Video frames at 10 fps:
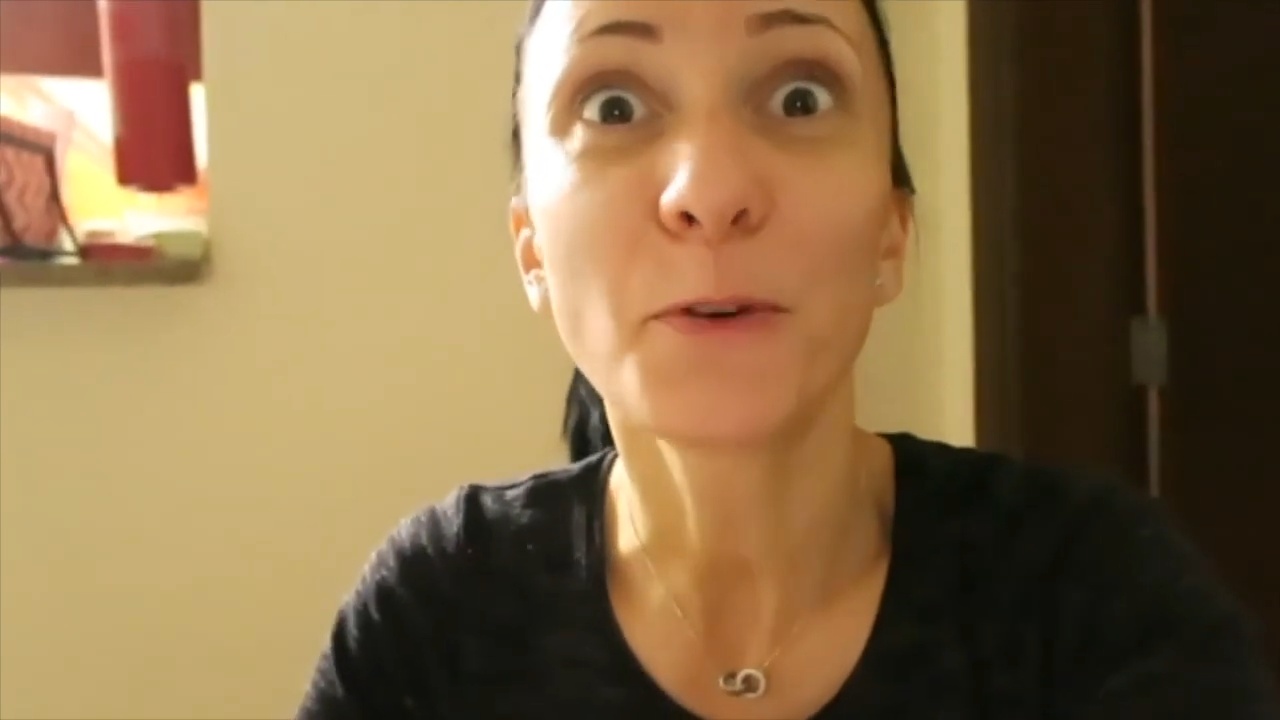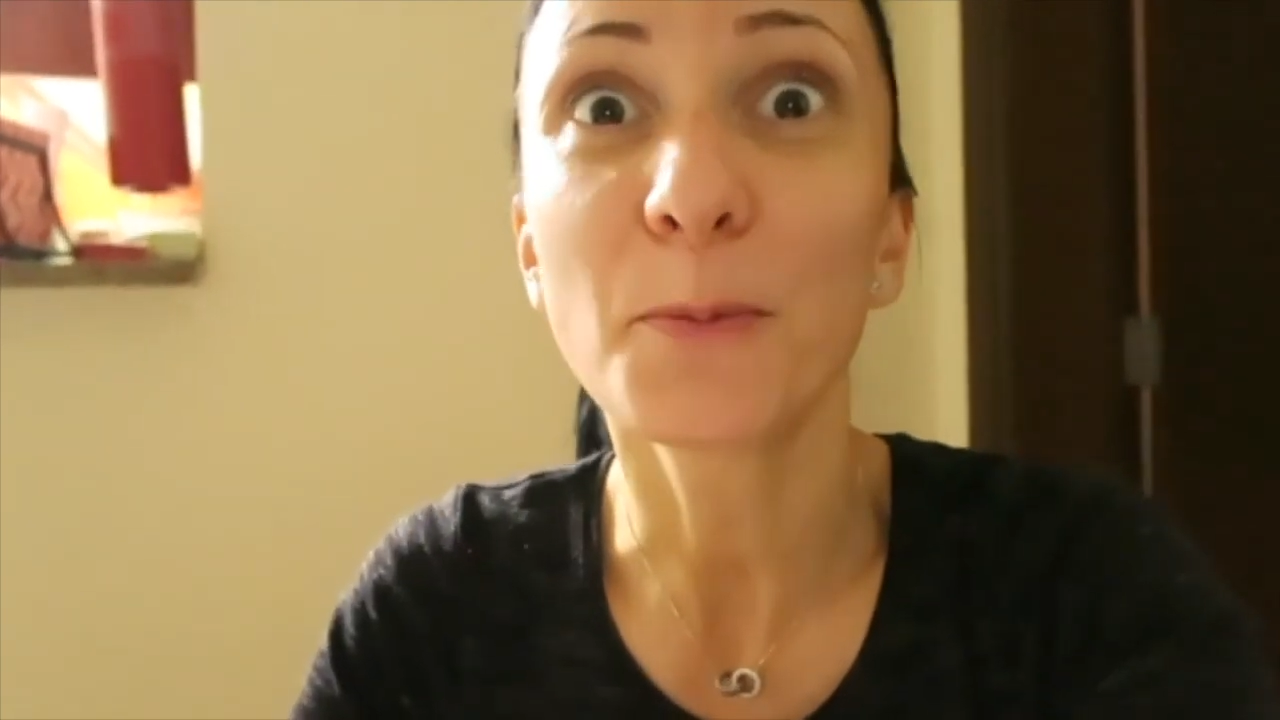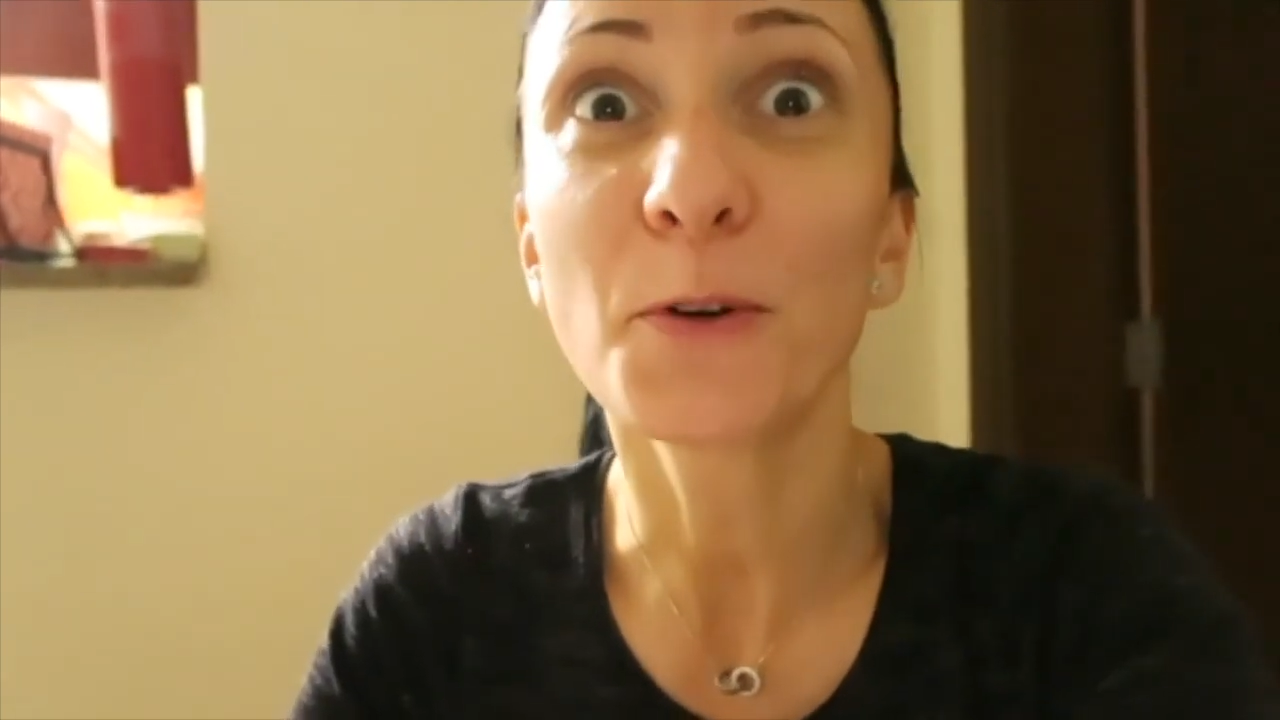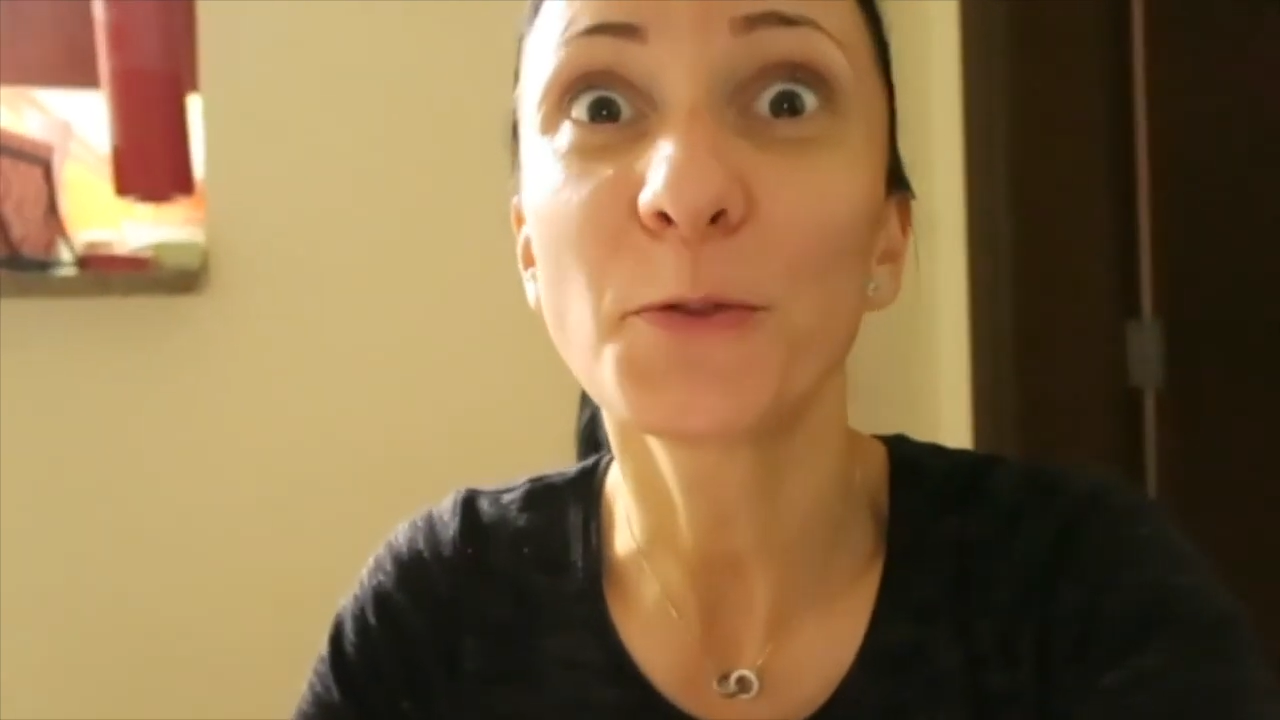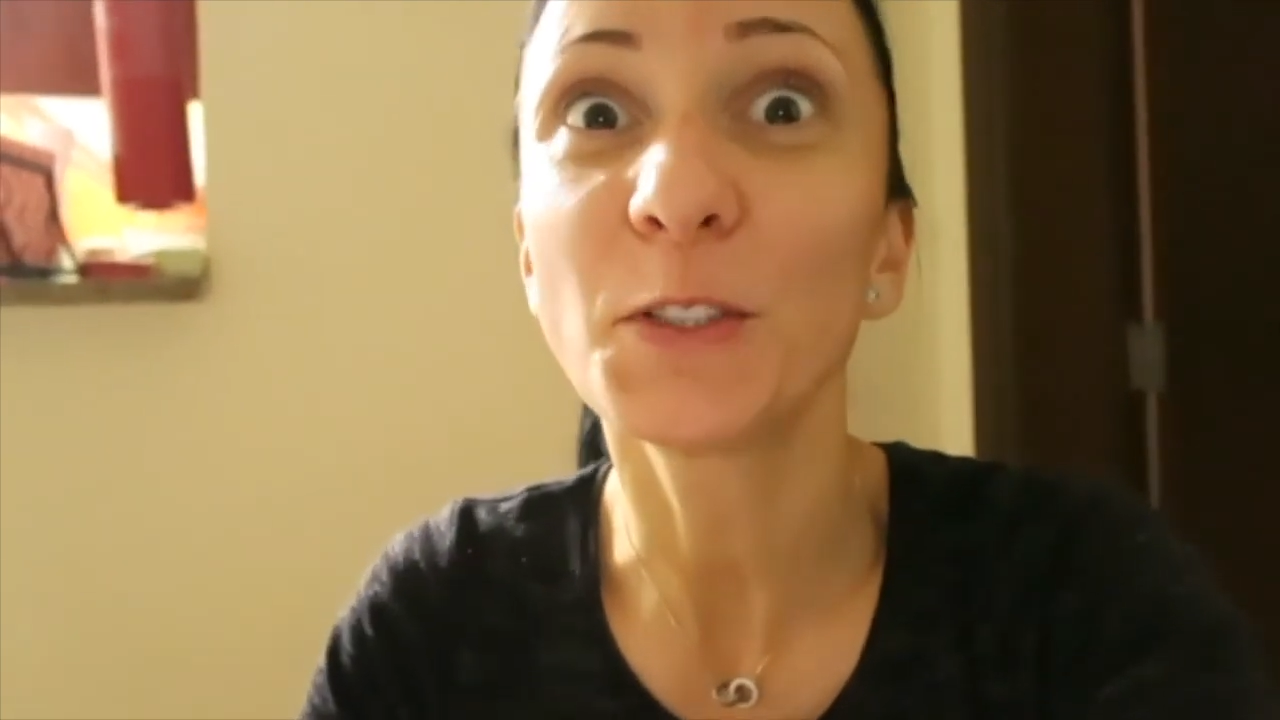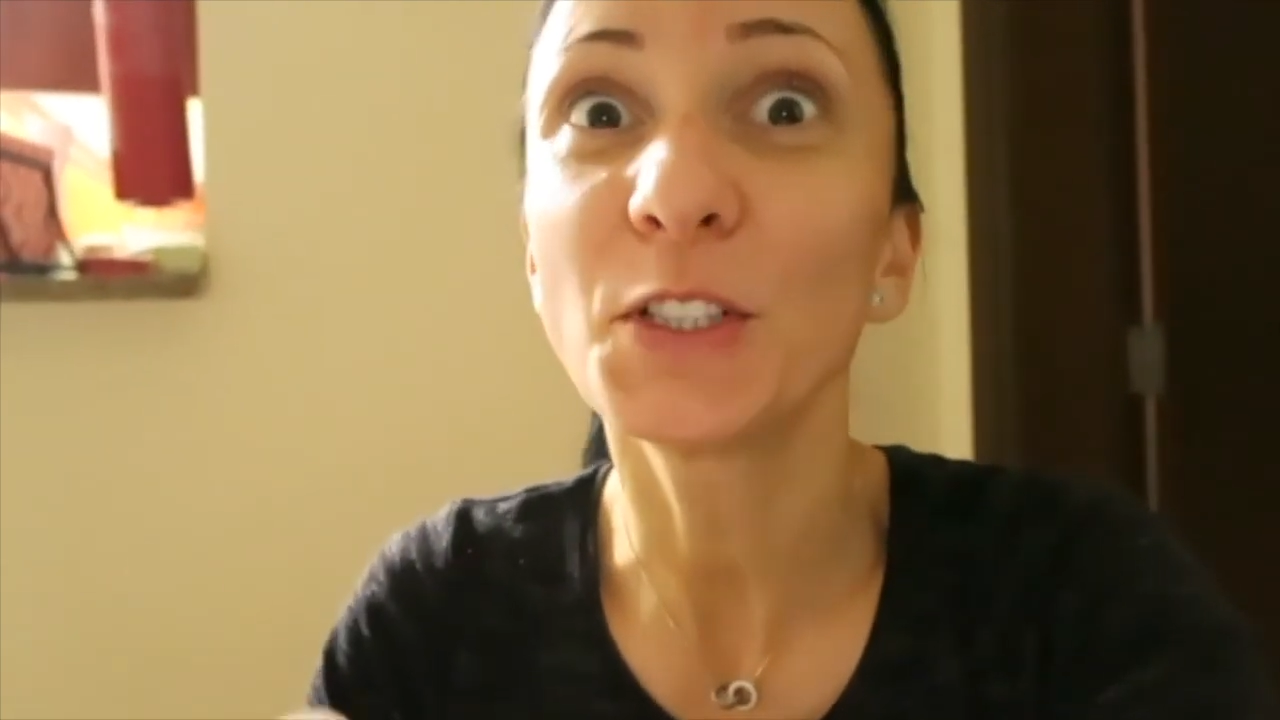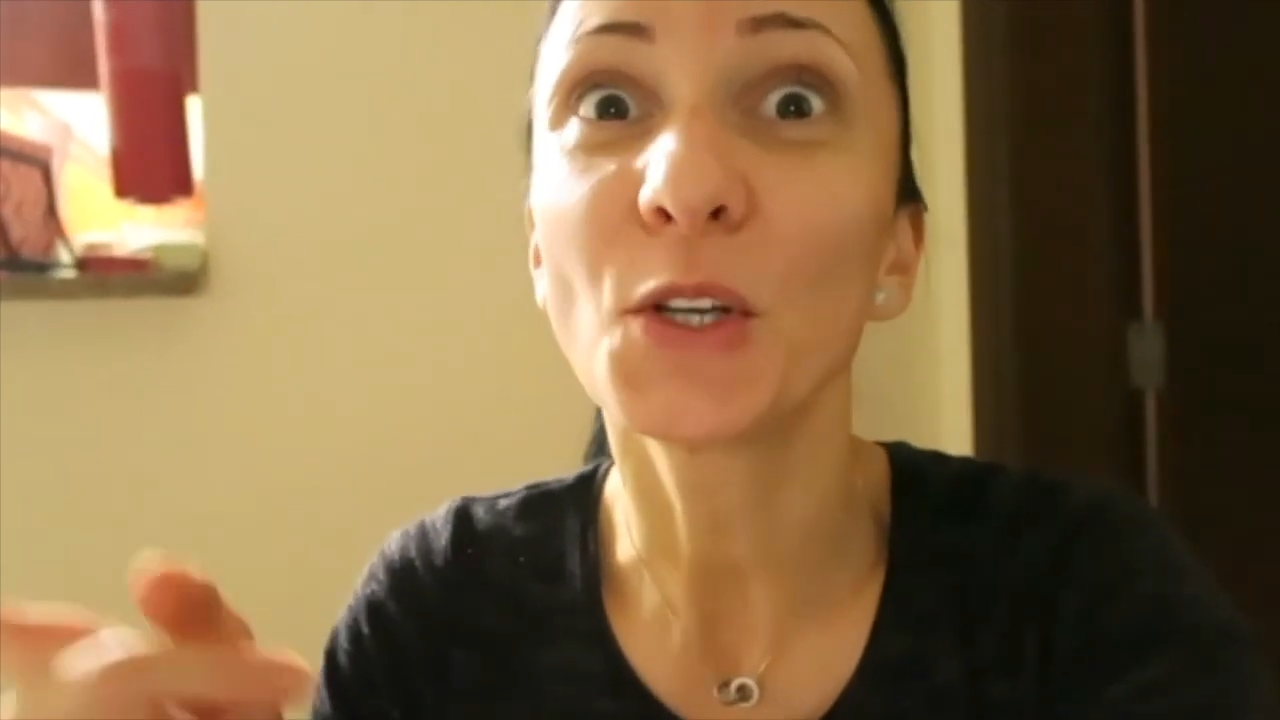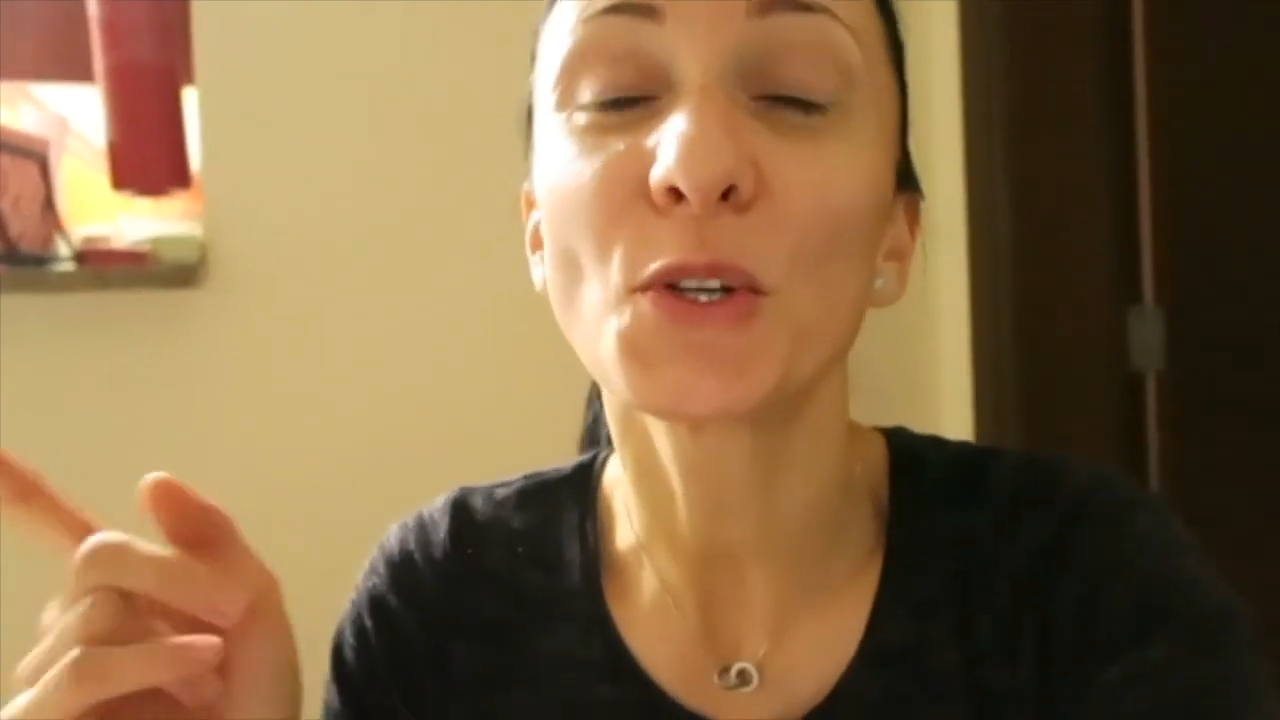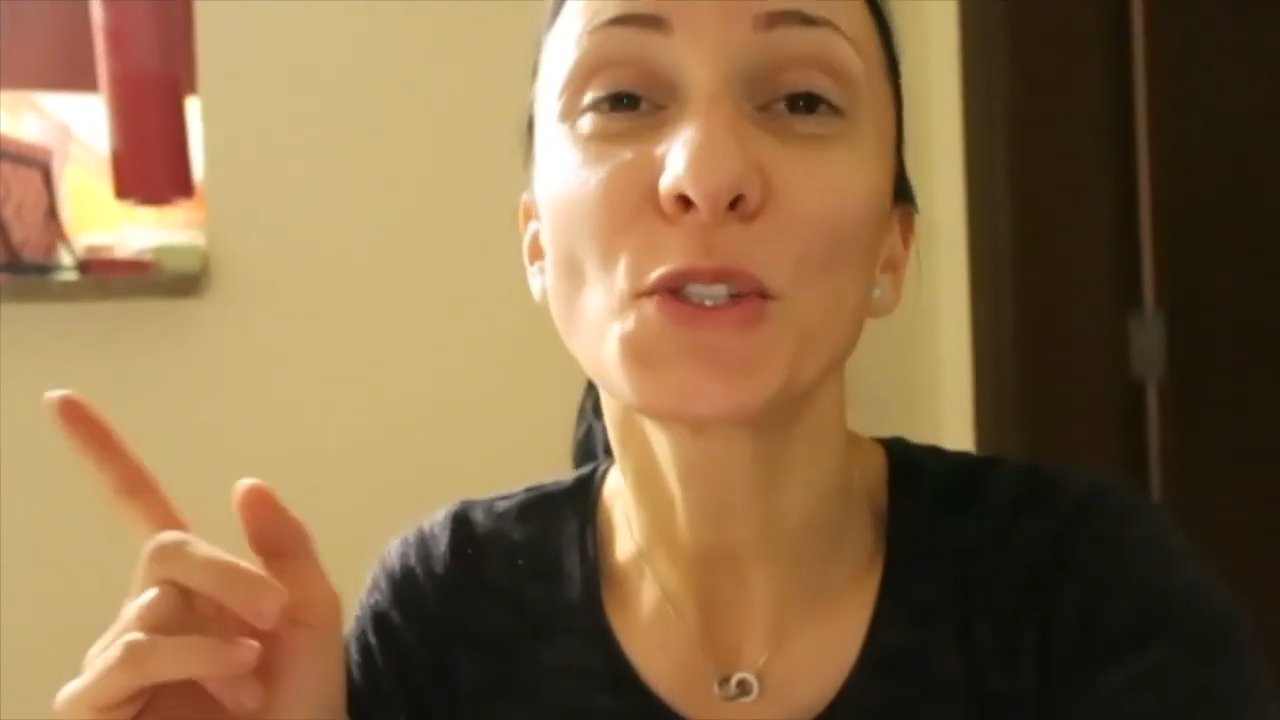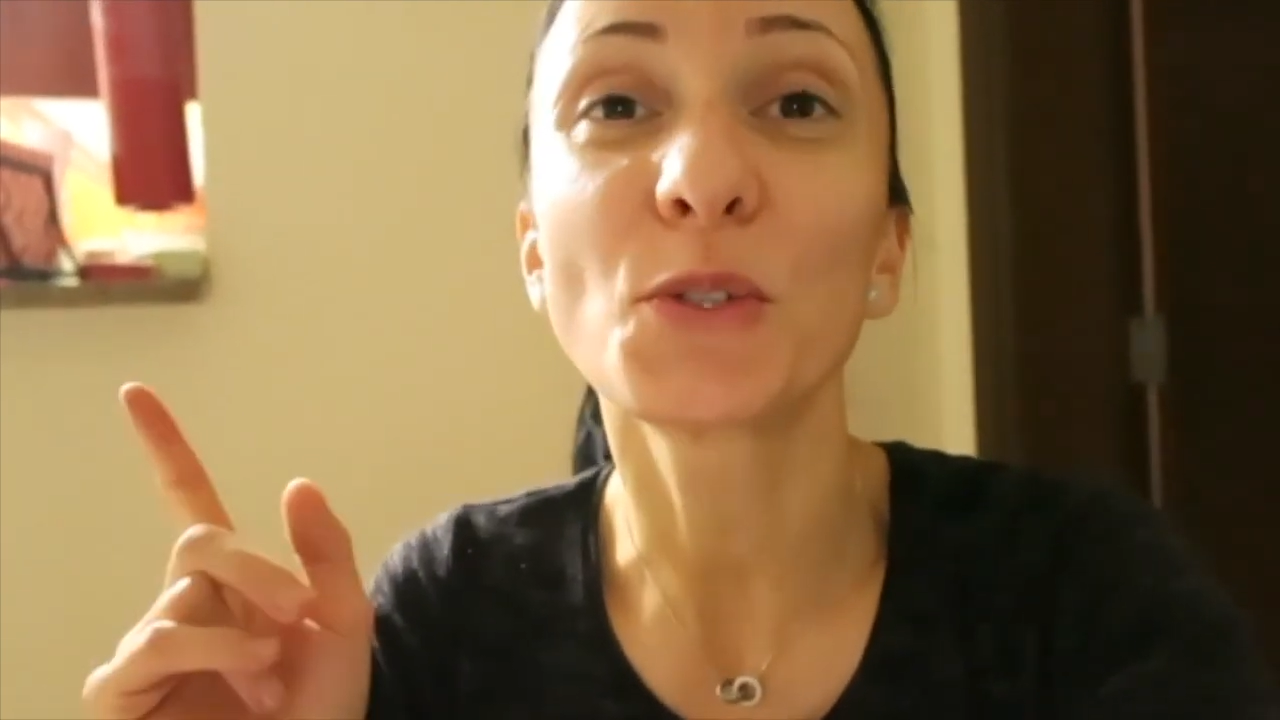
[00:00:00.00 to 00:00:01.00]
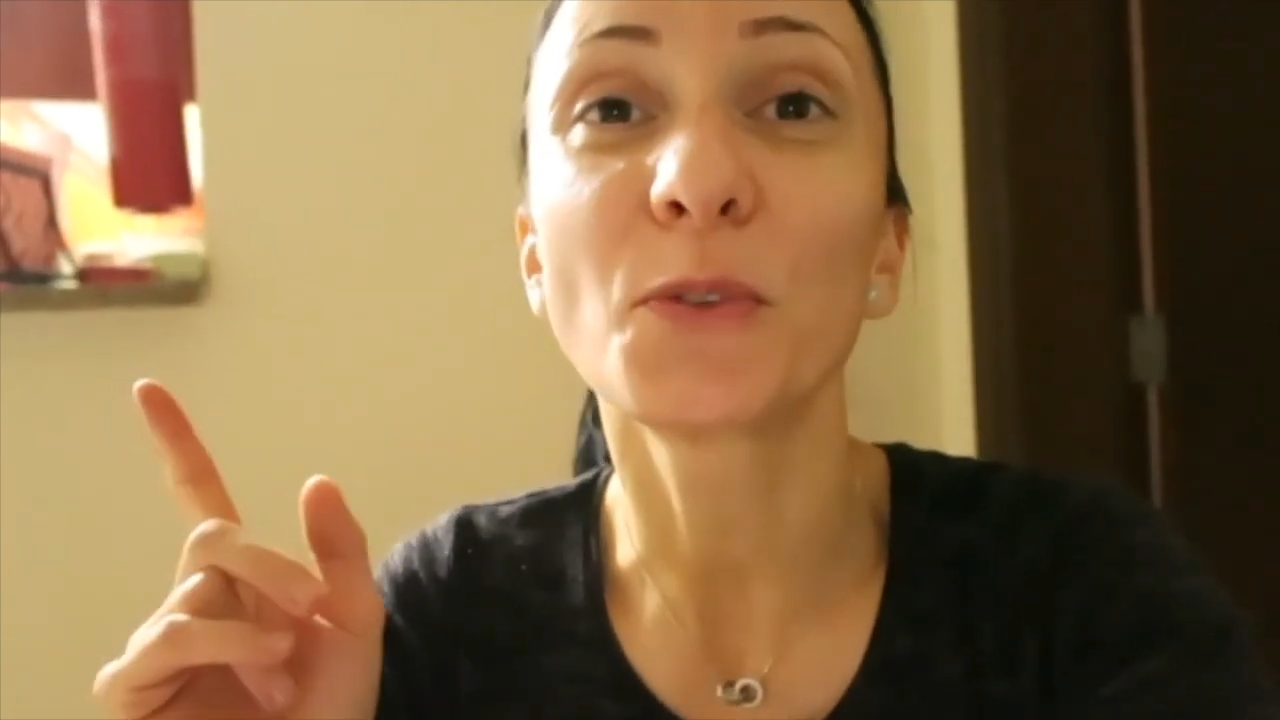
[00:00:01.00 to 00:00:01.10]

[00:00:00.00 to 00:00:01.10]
for more videos.